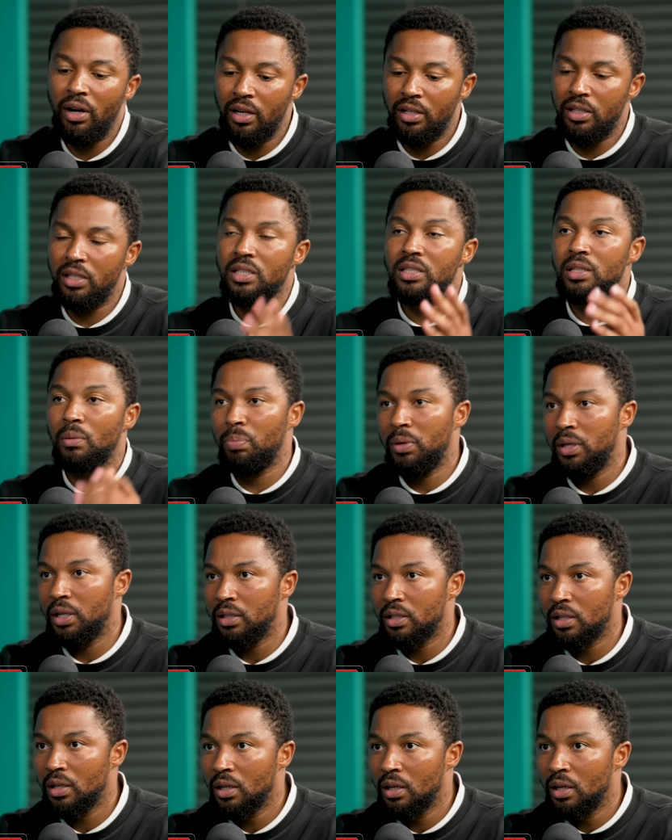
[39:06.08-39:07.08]
and it
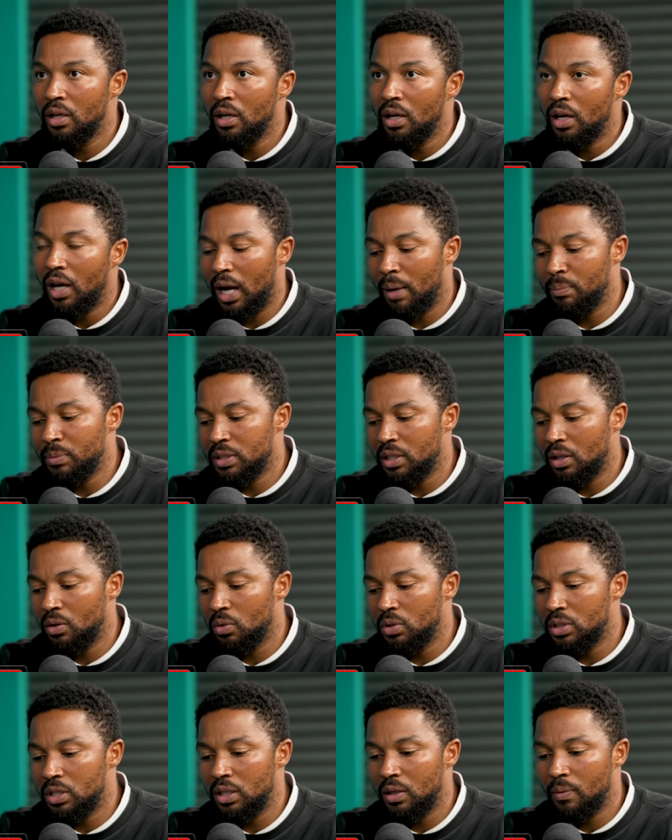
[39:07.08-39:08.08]
disappeared. I'm saying,
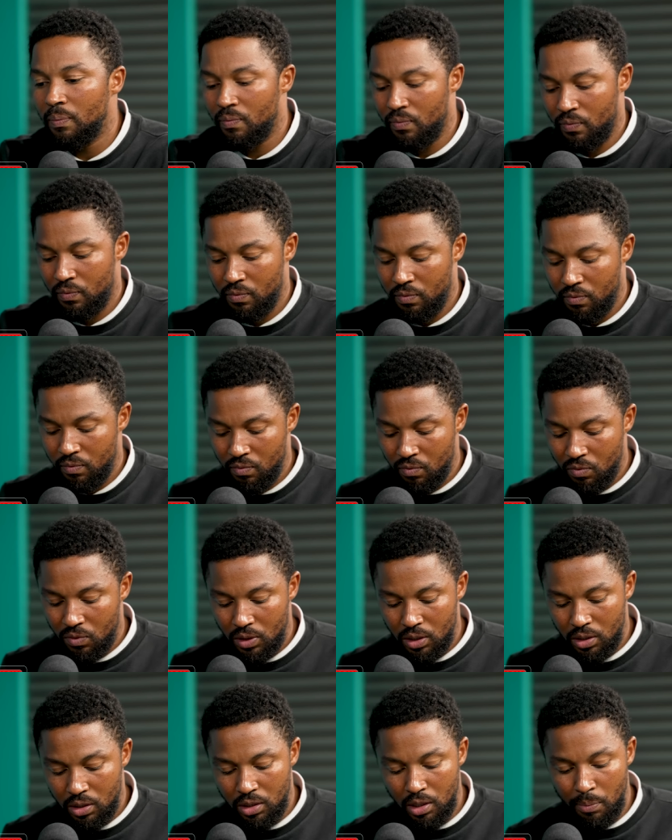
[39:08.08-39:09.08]
Wuti,
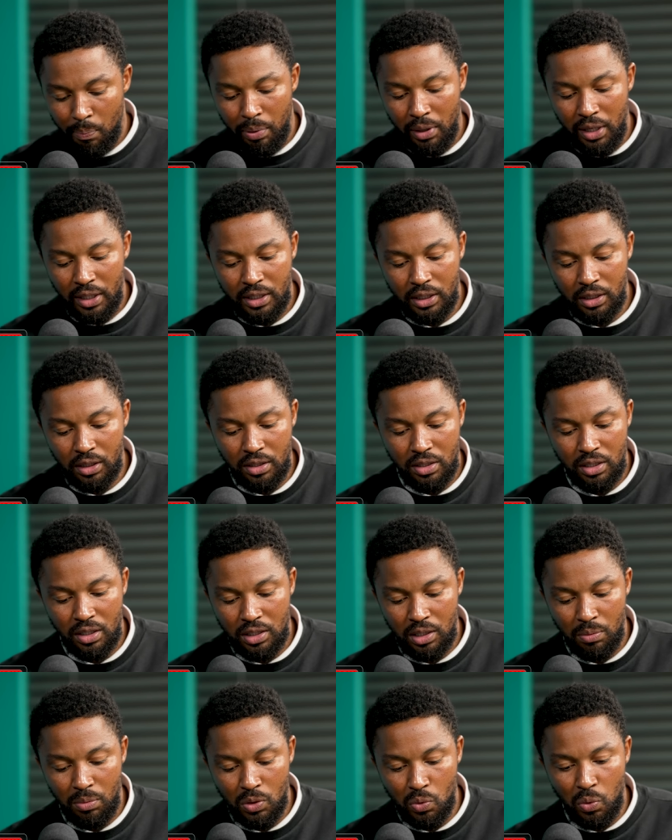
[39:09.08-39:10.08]
the political
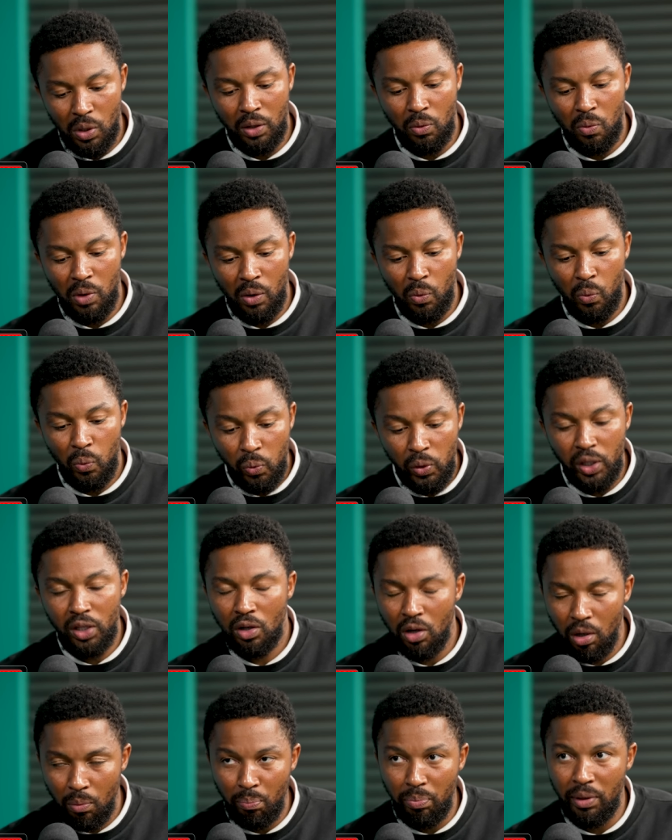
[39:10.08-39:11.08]
system is one where we
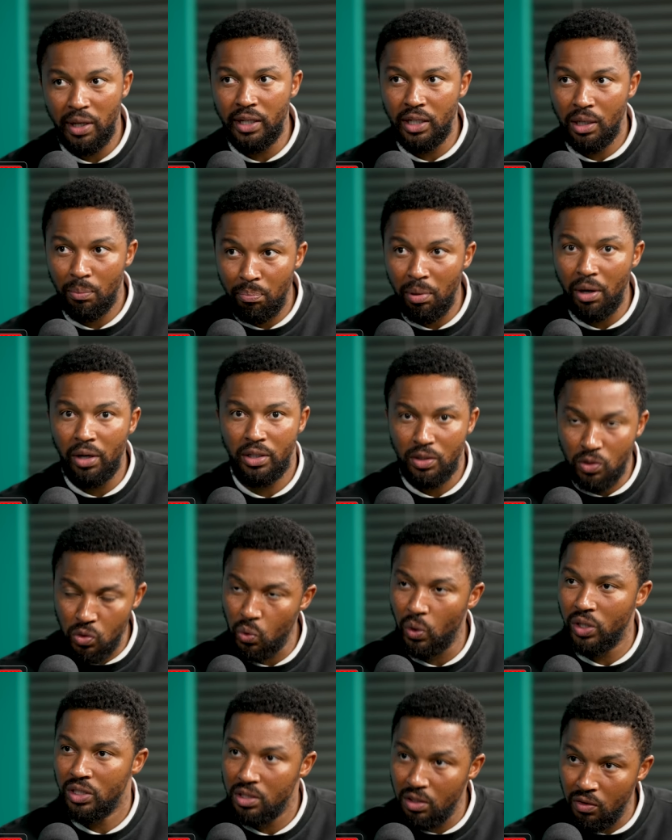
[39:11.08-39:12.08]
complain about it
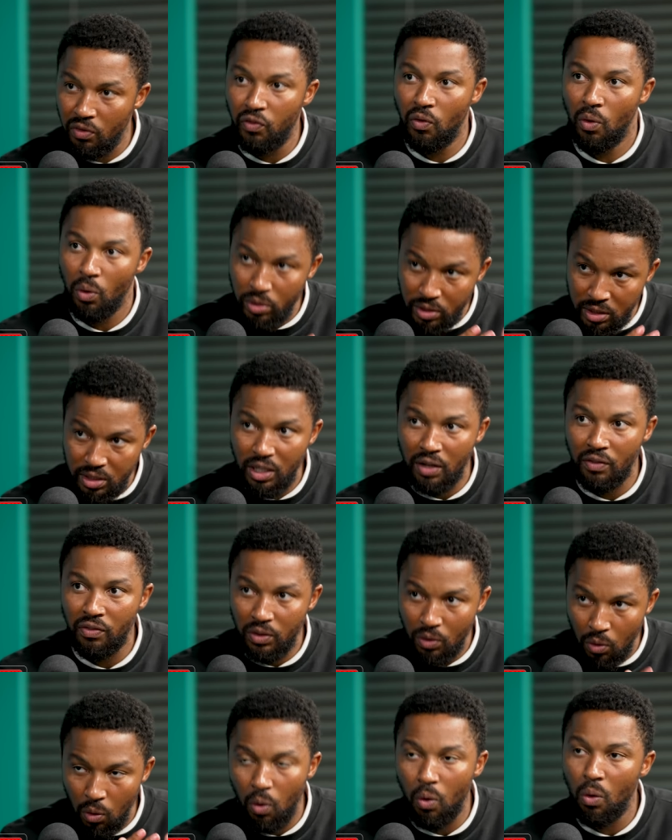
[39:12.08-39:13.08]

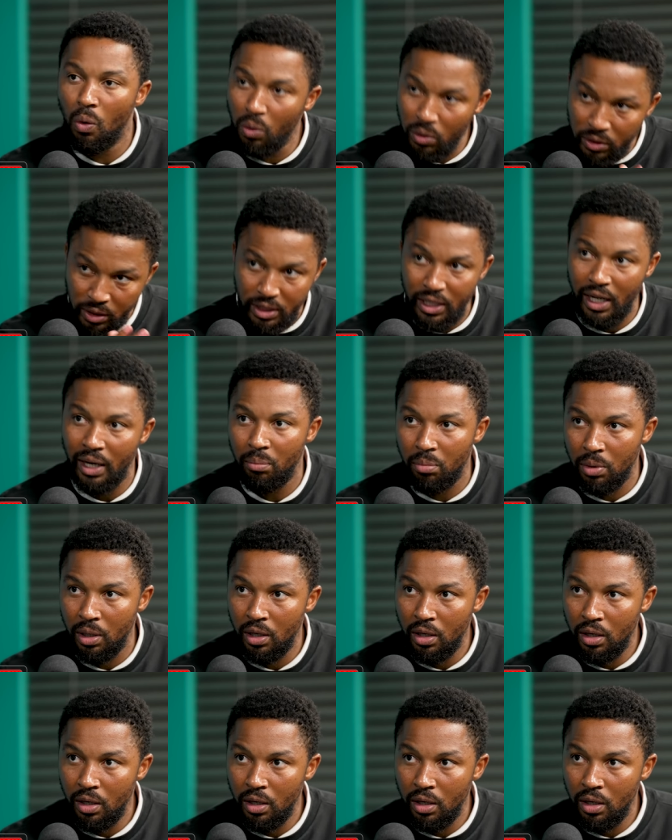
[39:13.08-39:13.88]
24/7 all the time.